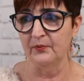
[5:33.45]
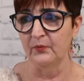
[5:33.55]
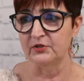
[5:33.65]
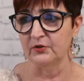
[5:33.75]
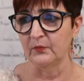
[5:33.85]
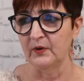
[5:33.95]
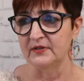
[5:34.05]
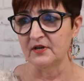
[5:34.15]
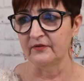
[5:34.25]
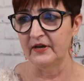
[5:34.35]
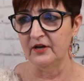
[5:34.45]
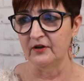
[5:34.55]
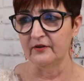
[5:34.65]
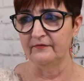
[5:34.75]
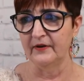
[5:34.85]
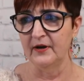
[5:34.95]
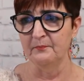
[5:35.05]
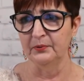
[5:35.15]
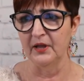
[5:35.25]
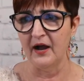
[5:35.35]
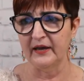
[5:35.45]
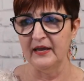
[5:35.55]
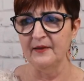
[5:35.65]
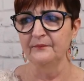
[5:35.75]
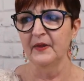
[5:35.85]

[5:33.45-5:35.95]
which are the ones over here. They're very blocky.